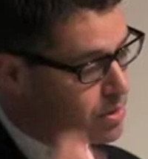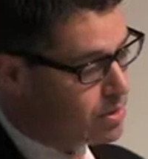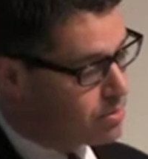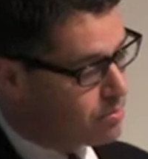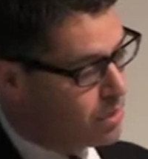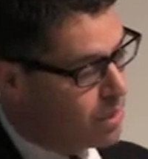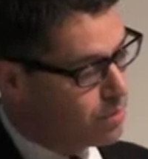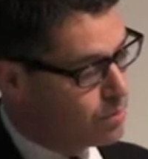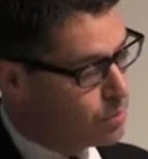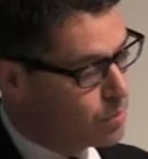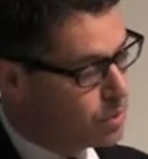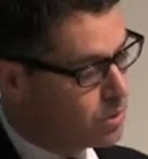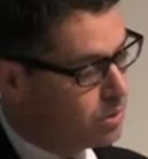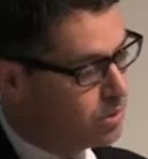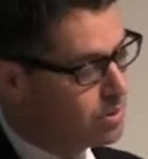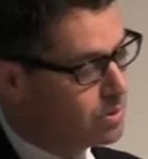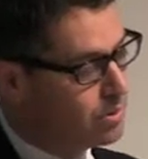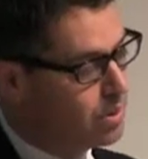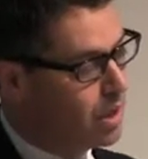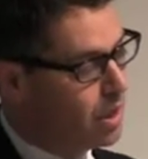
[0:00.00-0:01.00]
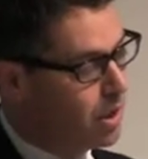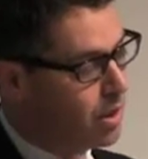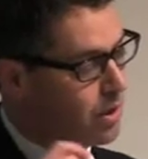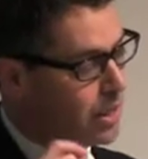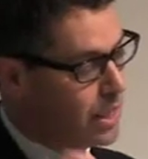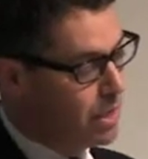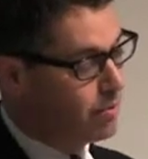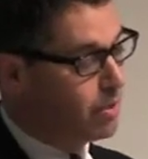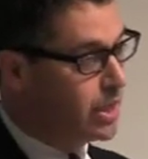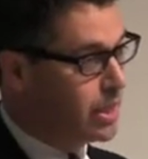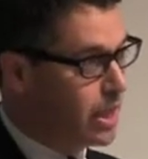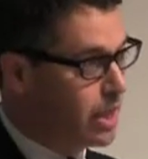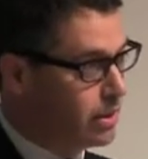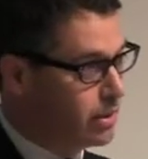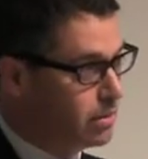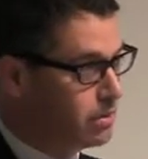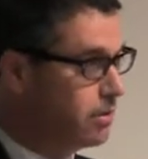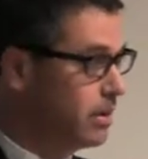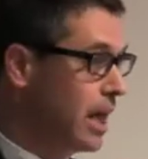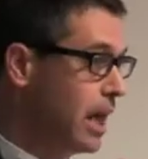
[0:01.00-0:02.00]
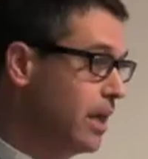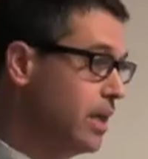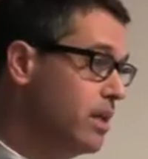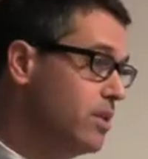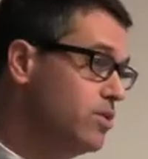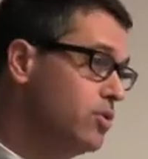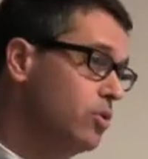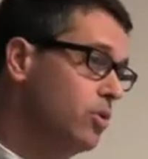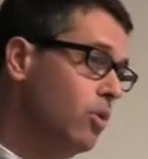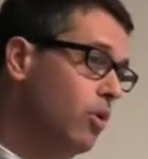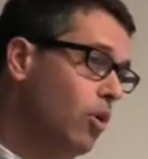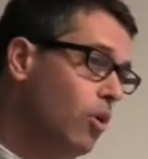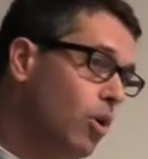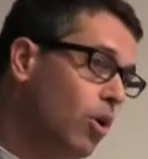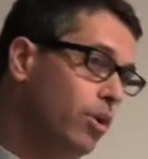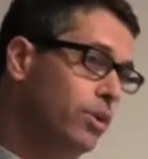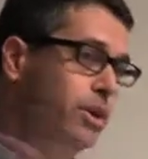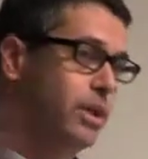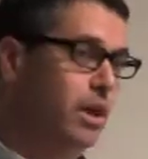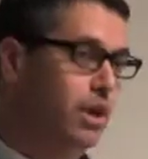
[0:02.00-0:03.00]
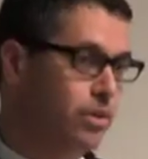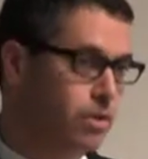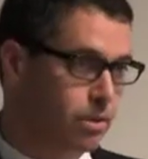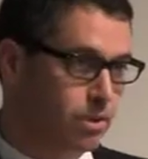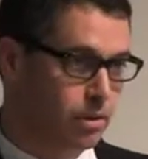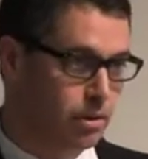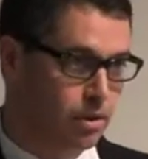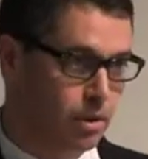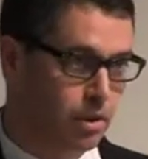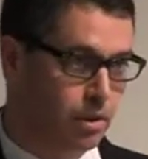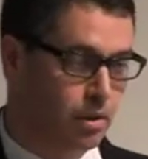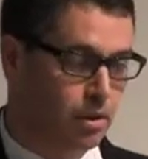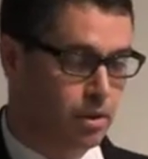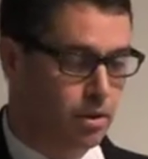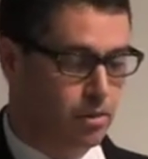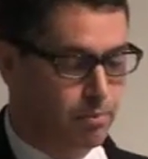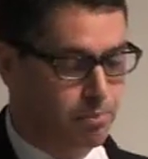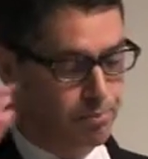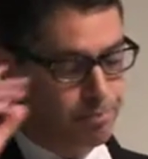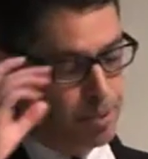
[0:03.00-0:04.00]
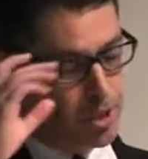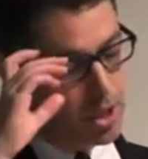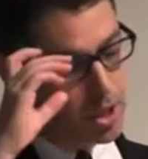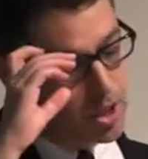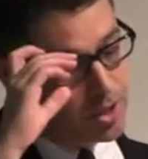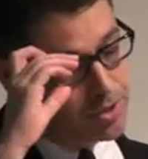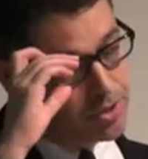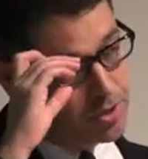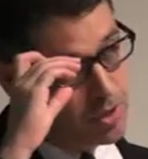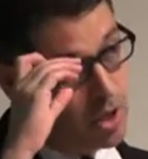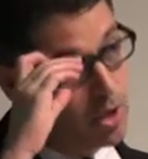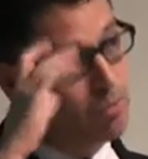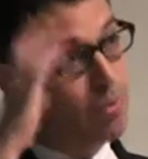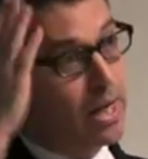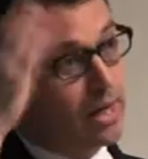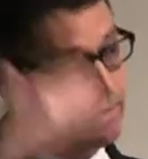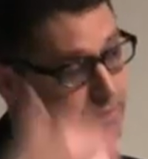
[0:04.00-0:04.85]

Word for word: areas around the world are irrigated. That is, all the other parts are